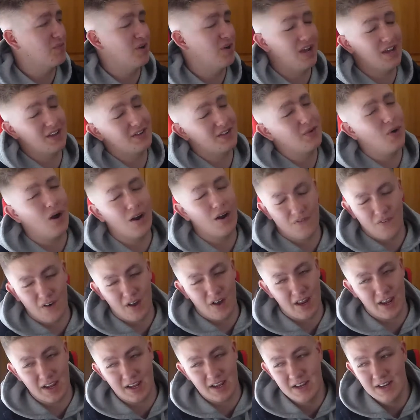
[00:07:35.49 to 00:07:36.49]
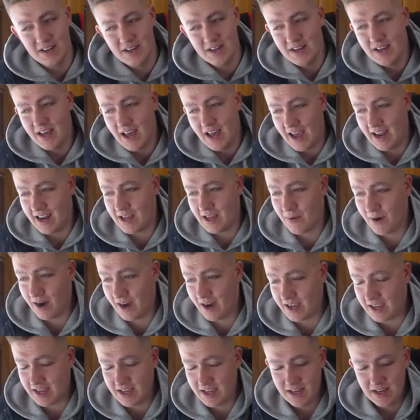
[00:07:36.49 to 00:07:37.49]
but it's quite funny.
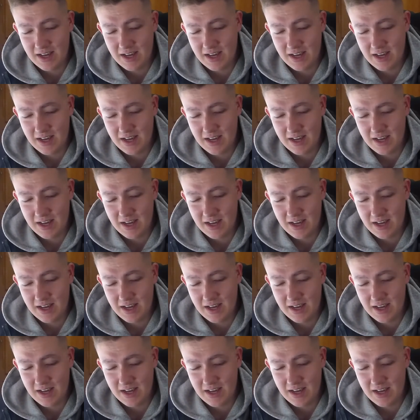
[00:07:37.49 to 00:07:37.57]
Anyway,